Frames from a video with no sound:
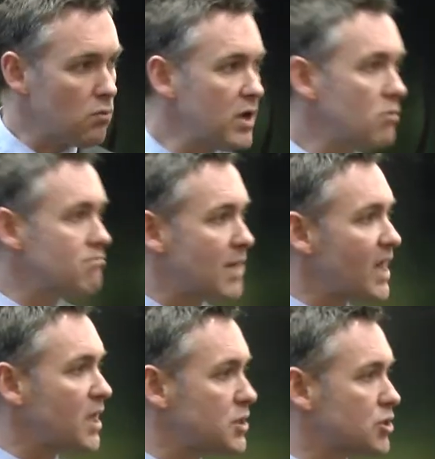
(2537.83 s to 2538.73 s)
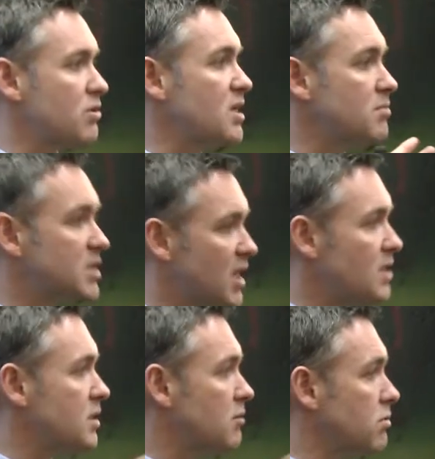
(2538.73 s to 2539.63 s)
will mainstream
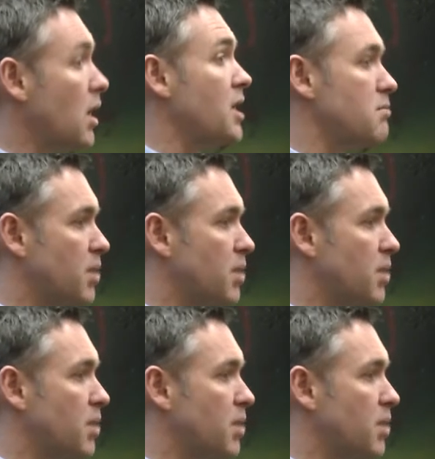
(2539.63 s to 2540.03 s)
centre-right